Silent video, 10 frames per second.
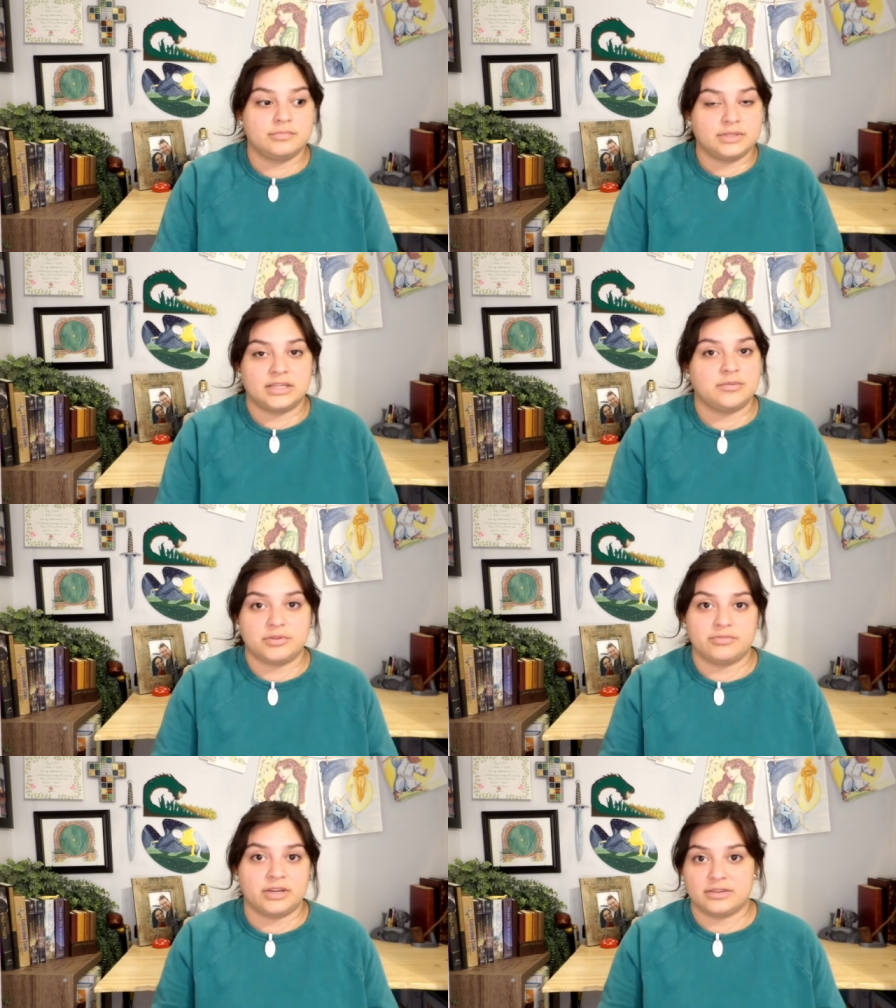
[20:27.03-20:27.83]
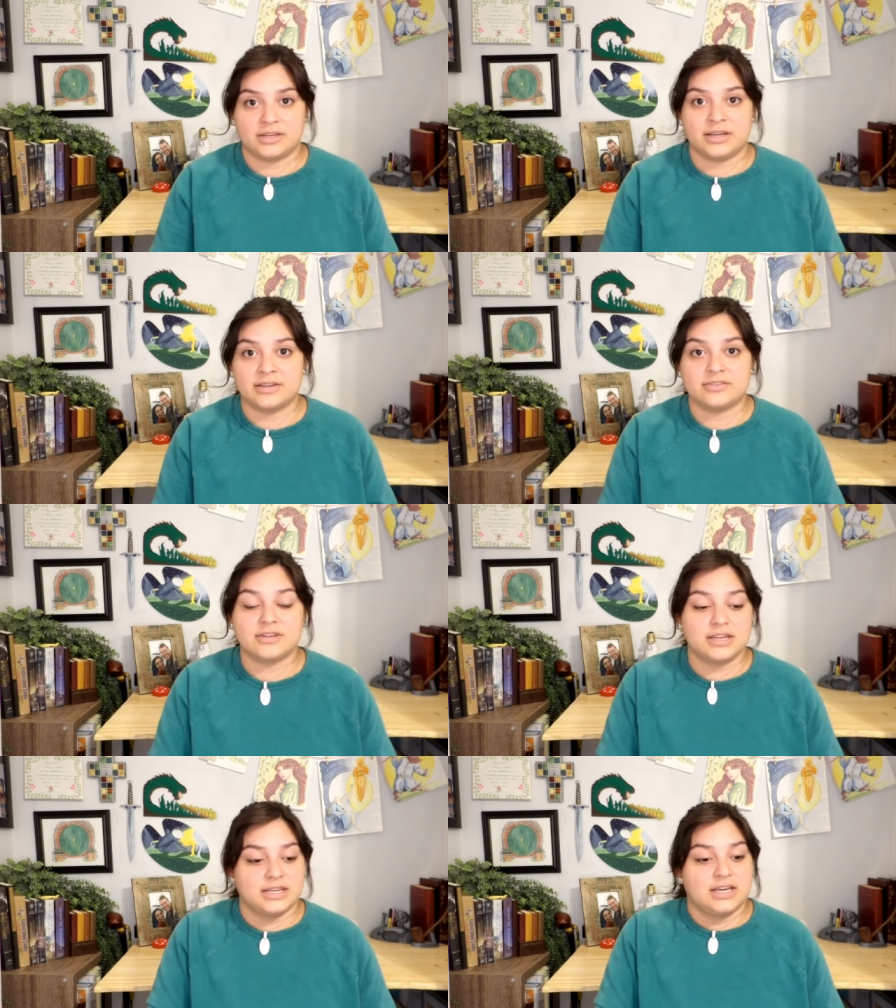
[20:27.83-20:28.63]
keep the faith, I guess.
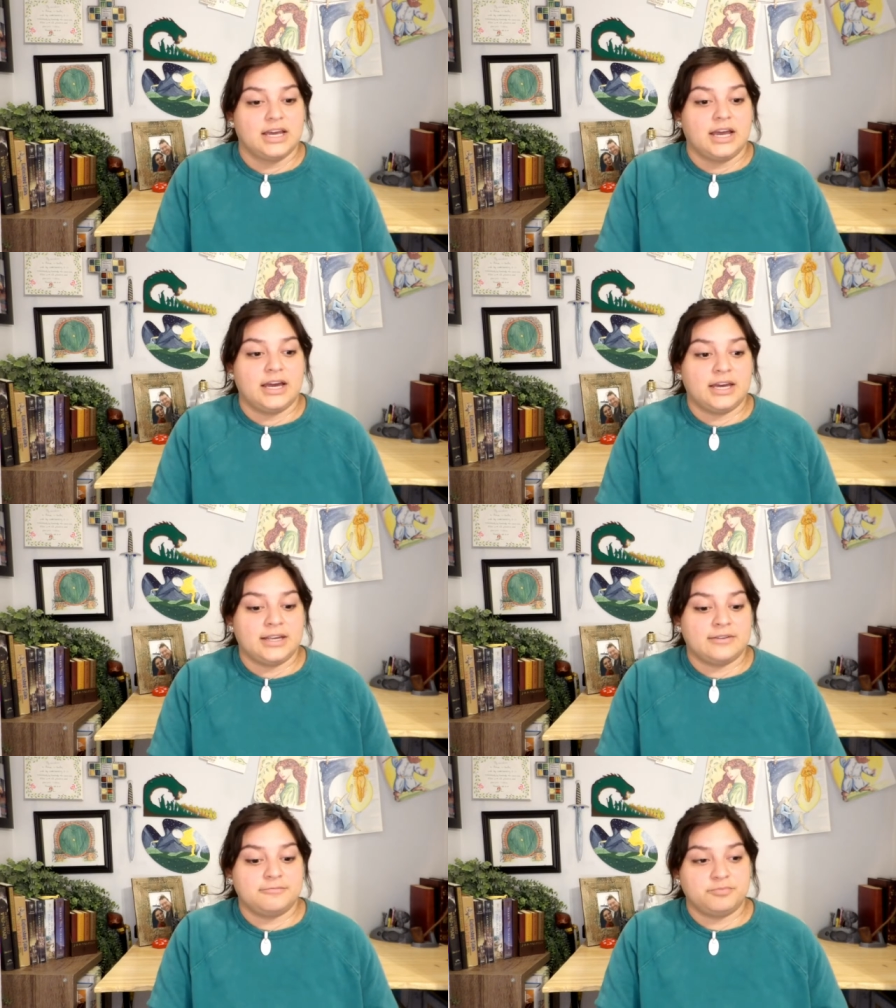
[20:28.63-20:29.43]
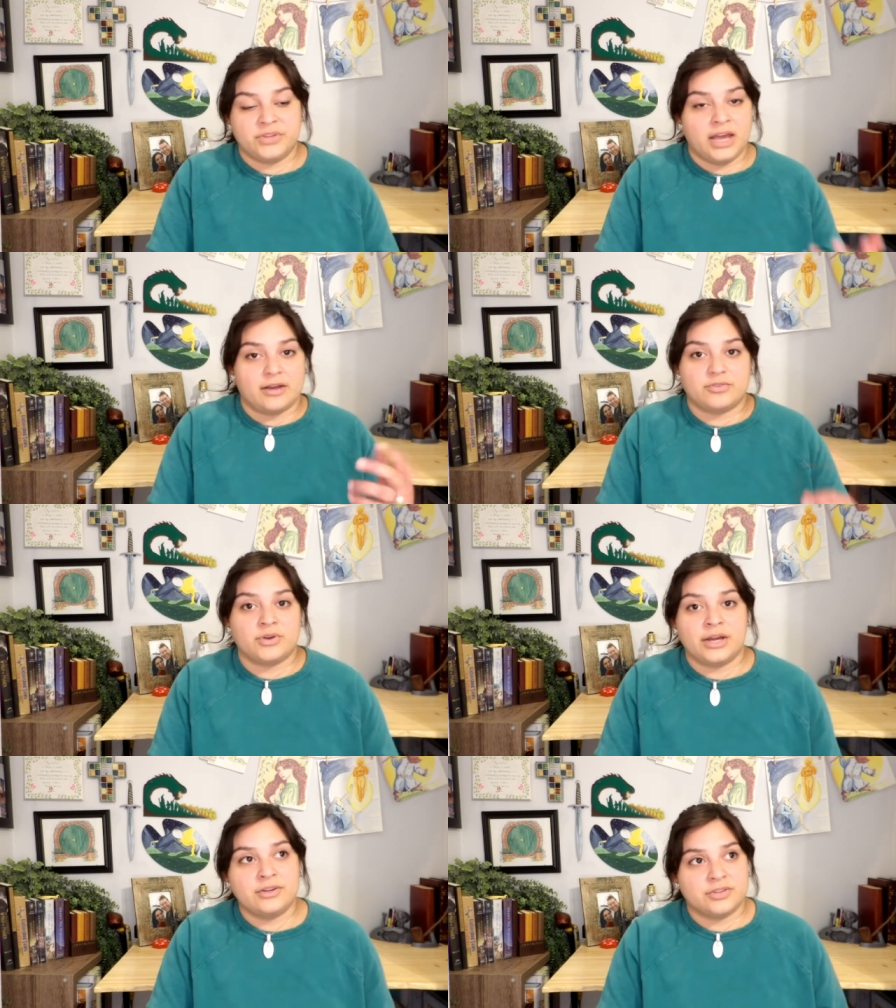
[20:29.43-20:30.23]
And yeah,
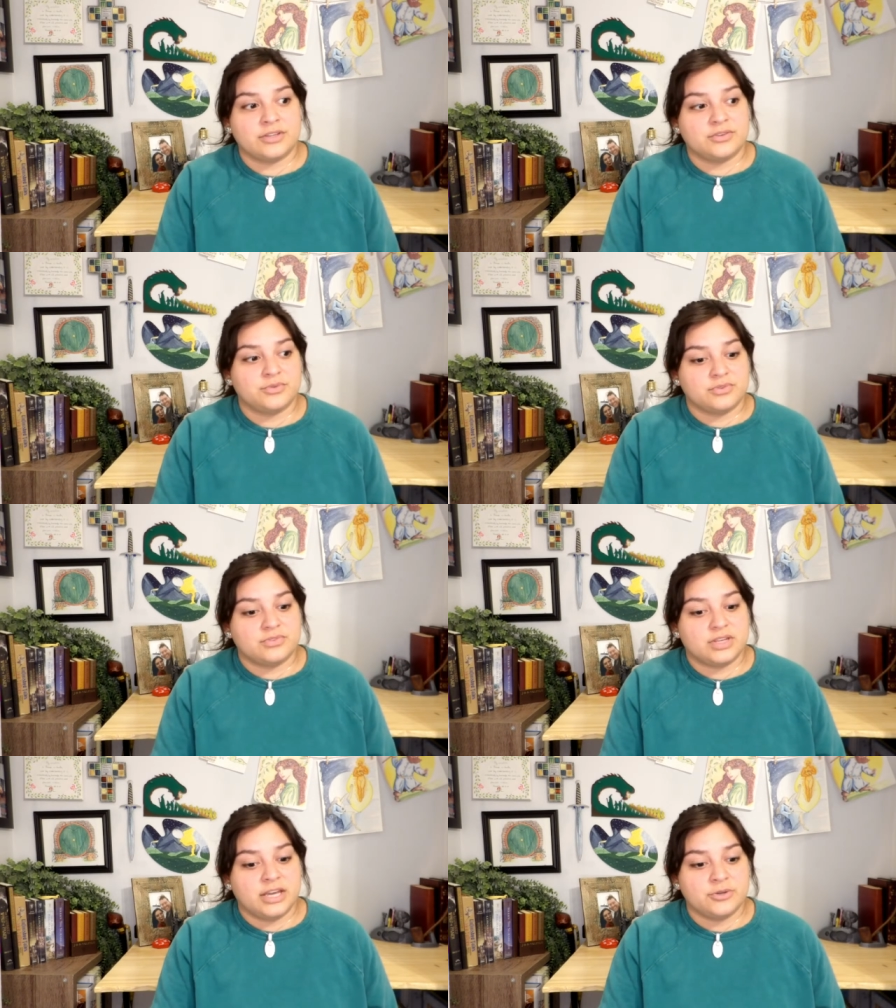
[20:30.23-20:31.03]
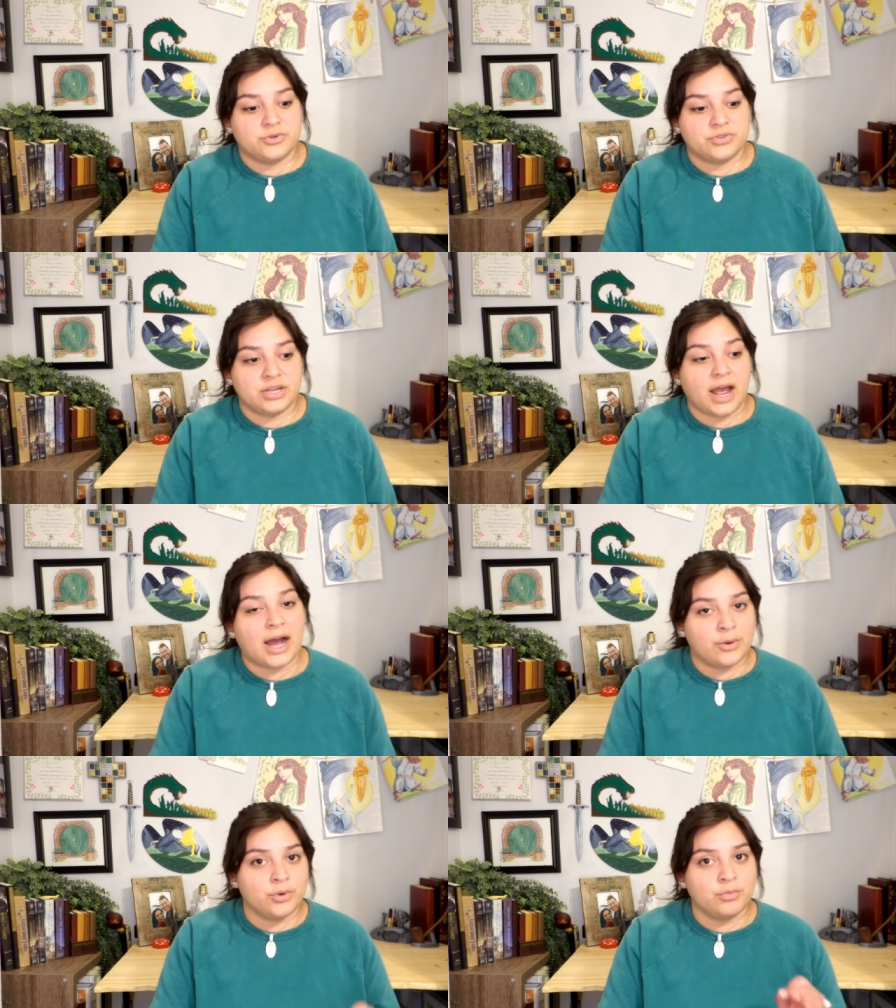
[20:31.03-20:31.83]
so I just thought this was interesting.
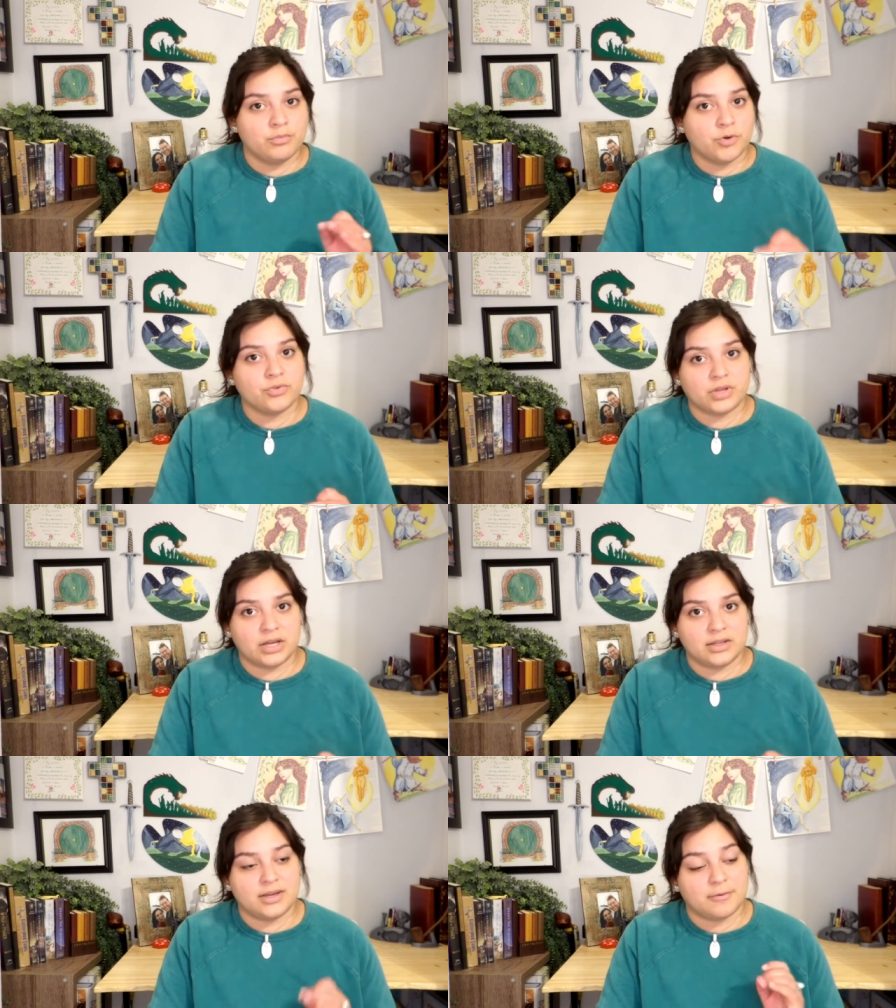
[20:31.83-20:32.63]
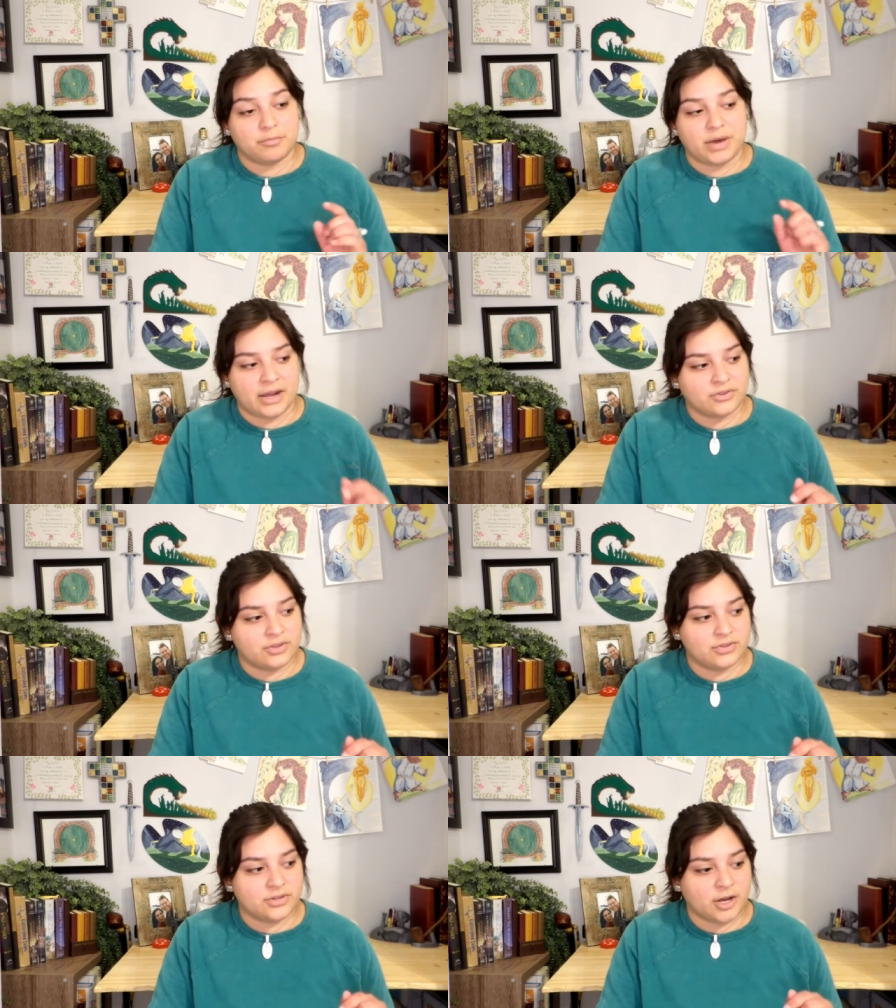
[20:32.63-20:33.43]
I will most likely come back to
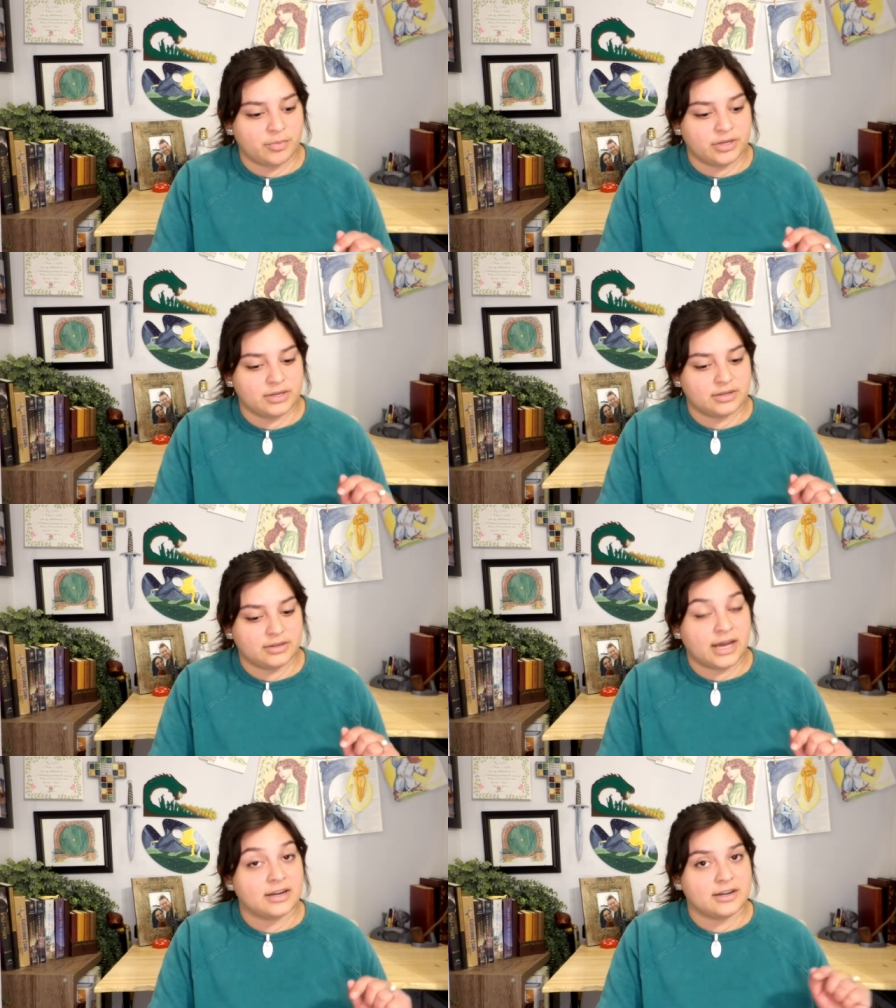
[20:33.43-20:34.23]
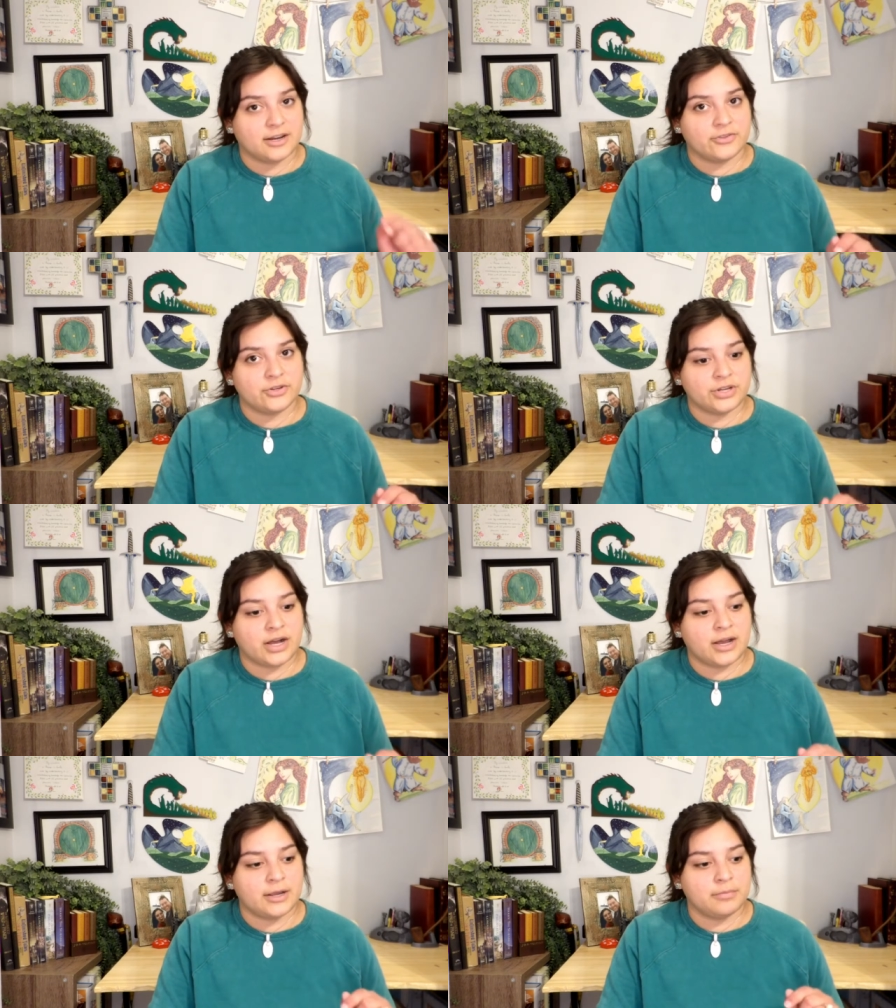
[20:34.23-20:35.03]
this topic at another
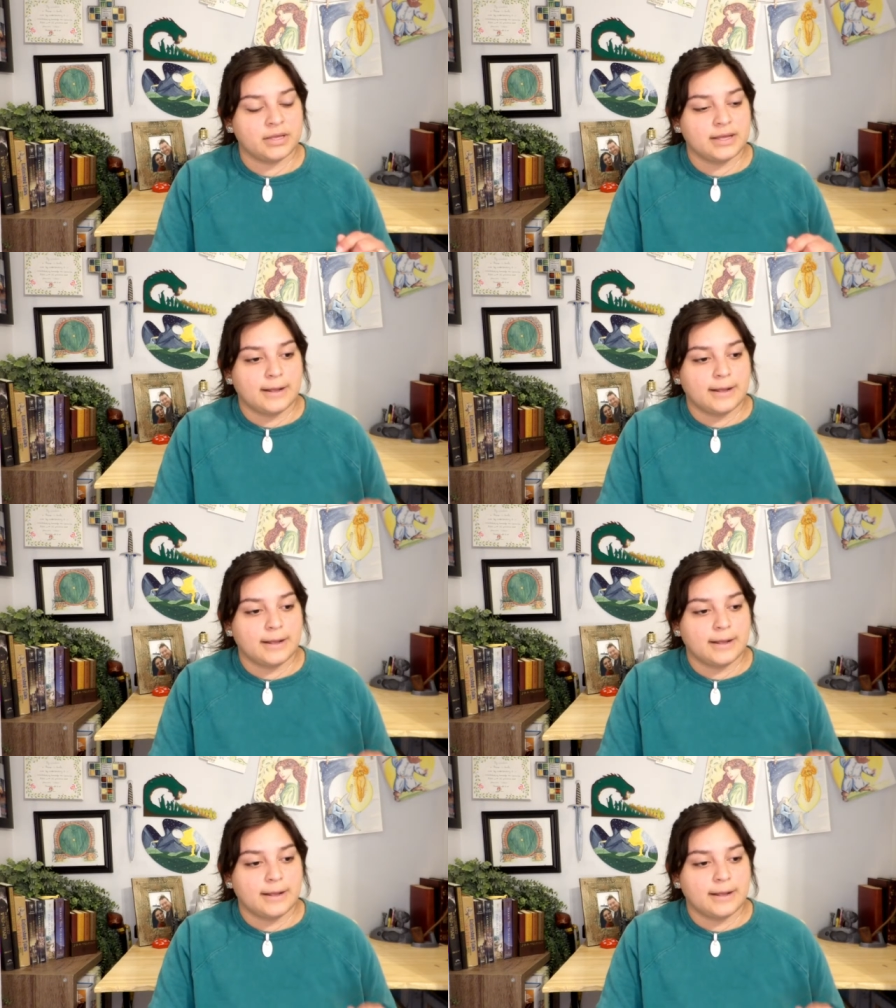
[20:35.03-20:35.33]
time.